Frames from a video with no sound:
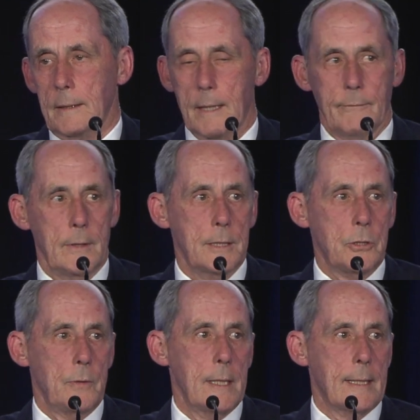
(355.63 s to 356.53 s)
Given this
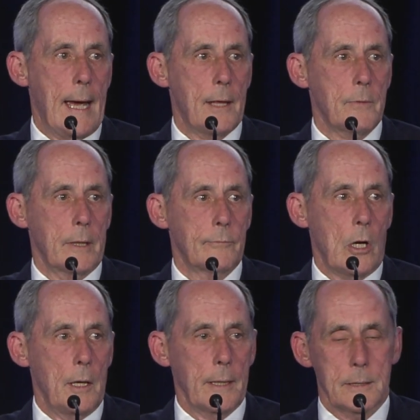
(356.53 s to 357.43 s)
unique gathering of
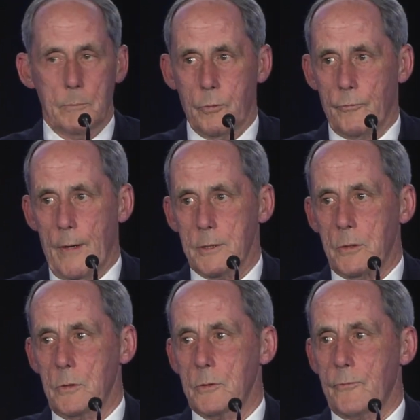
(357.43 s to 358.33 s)
colleagues and
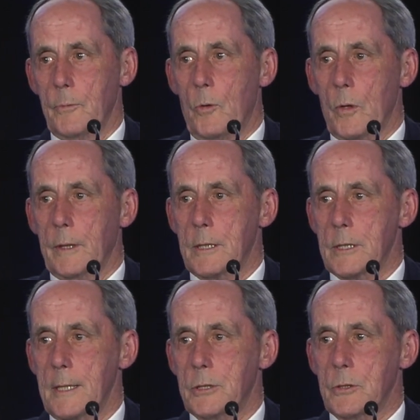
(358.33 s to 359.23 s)
professionals from
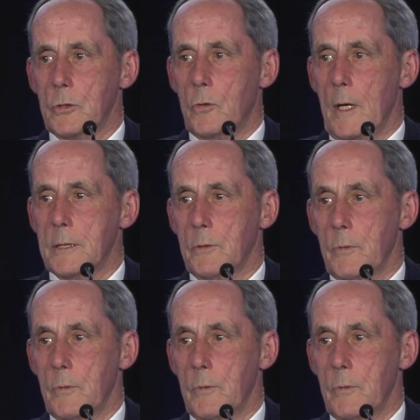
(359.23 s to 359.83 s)
organizations across the